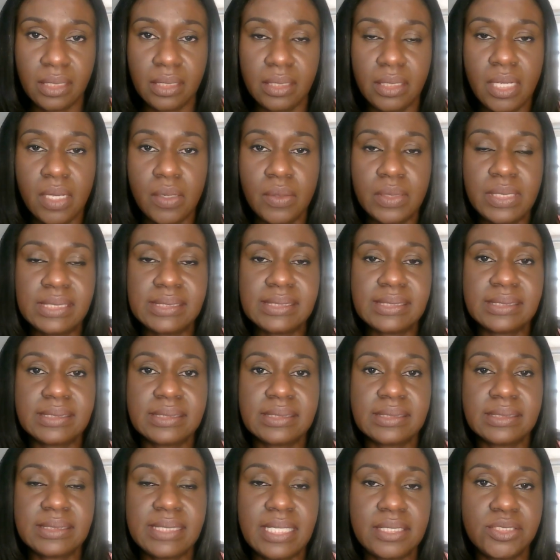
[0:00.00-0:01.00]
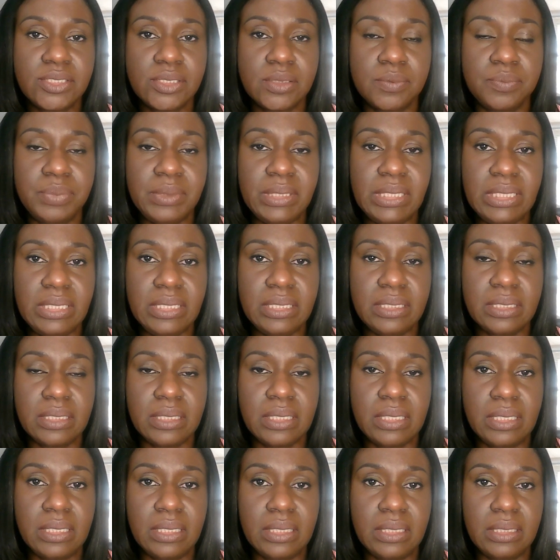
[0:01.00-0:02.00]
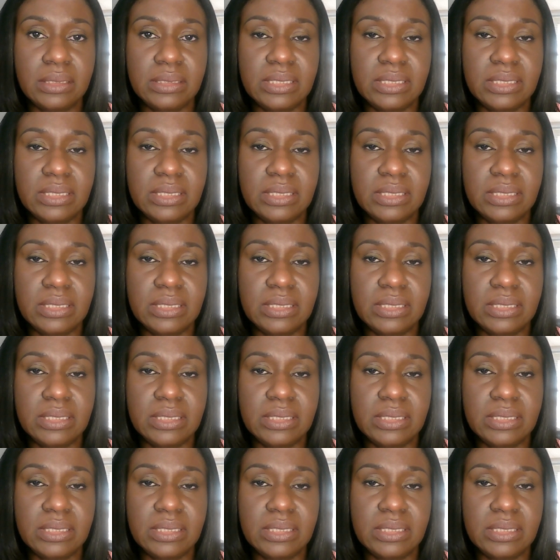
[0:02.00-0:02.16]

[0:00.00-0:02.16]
Now, it is said to be a